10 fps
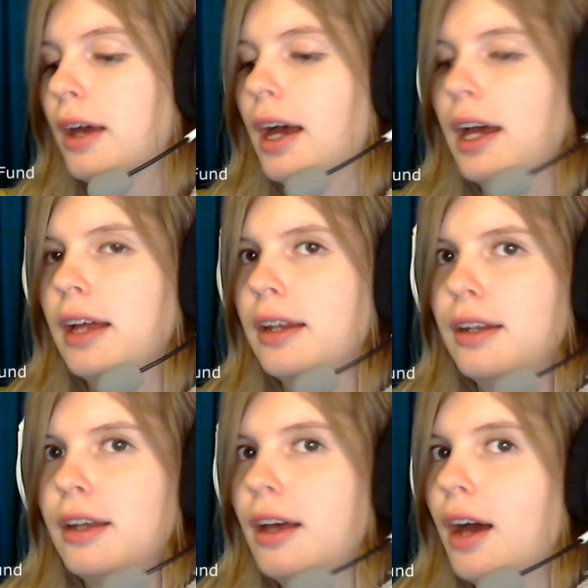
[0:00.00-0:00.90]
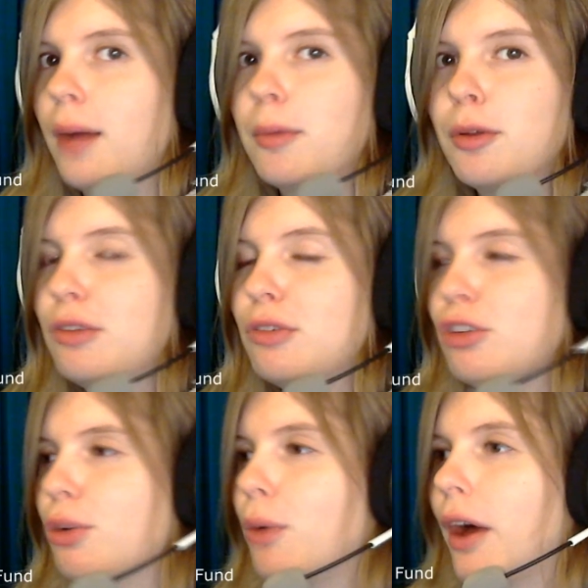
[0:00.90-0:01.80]
And I'm not even
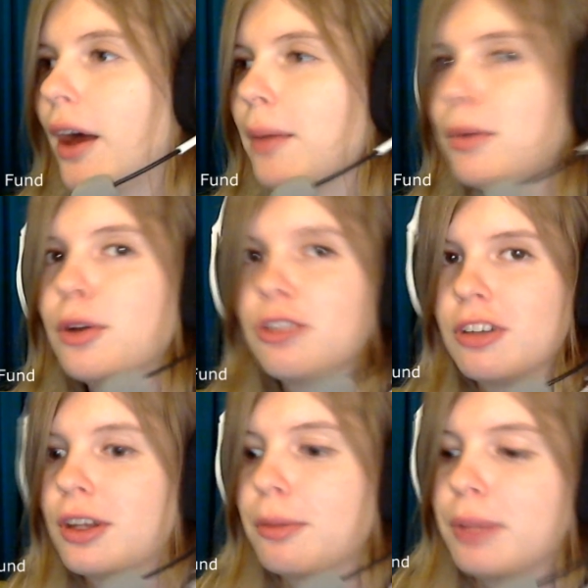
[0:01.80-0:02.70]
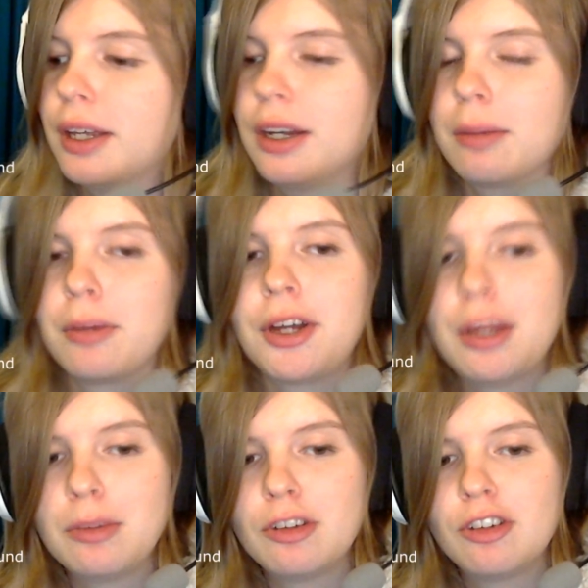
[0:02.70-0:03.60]
sure why I'm constantly complaining that my
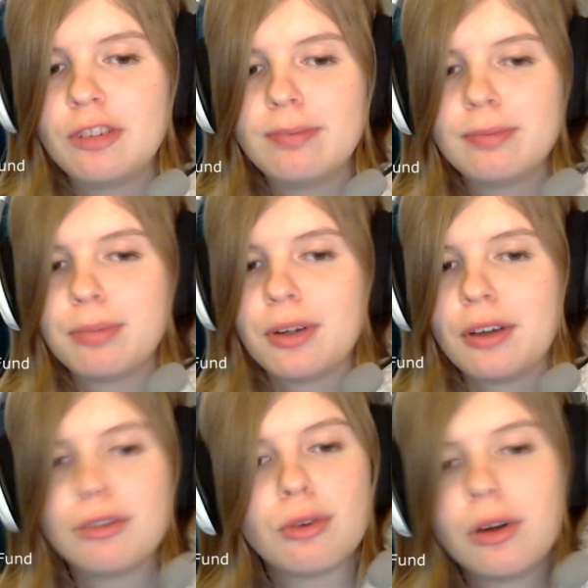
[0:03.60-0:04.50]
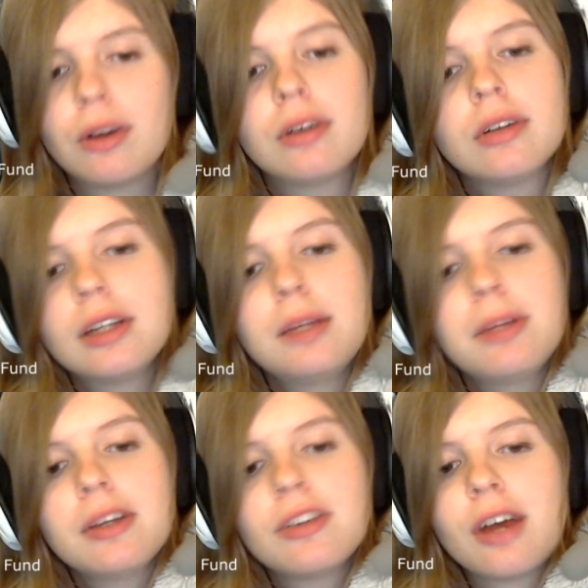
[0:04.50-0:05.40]
name is pronounced wrongly
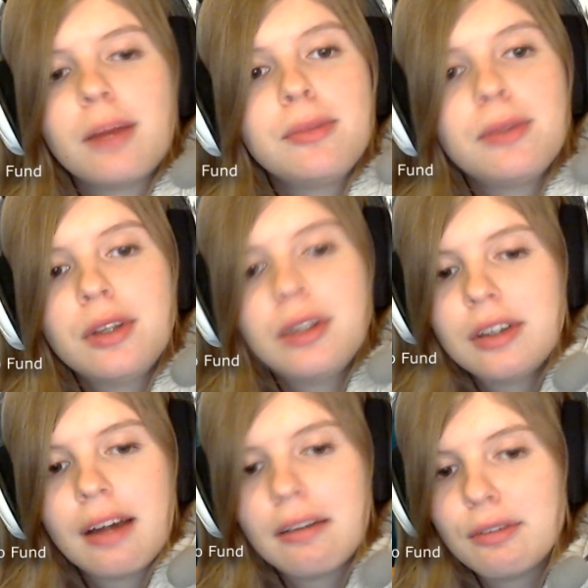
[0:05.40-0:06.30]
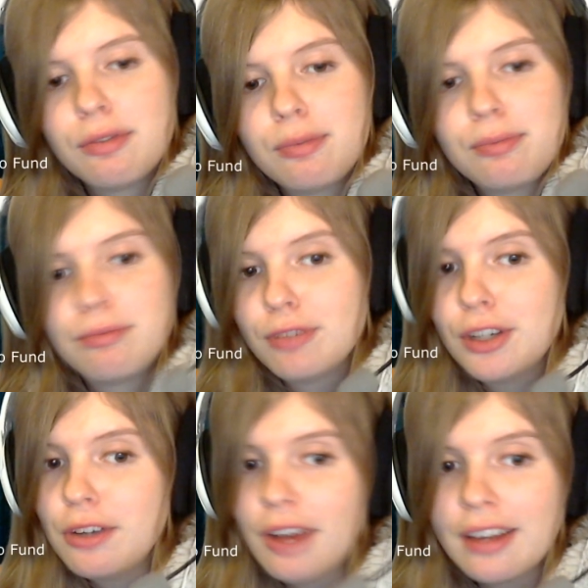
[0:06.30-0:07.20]
because I'm doing that for
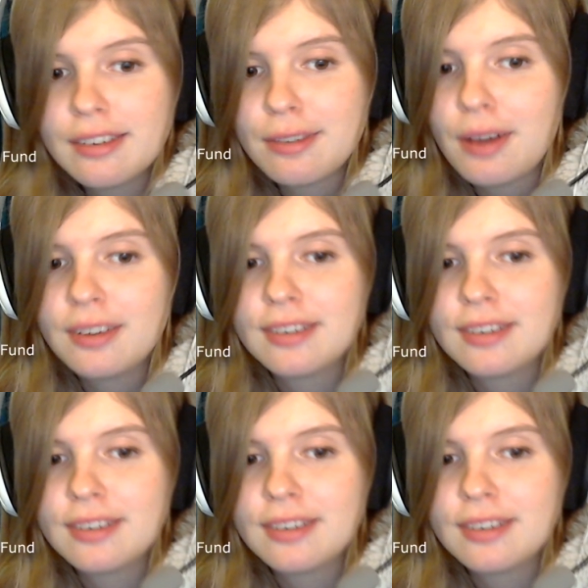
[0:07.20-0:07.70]
you guys as well.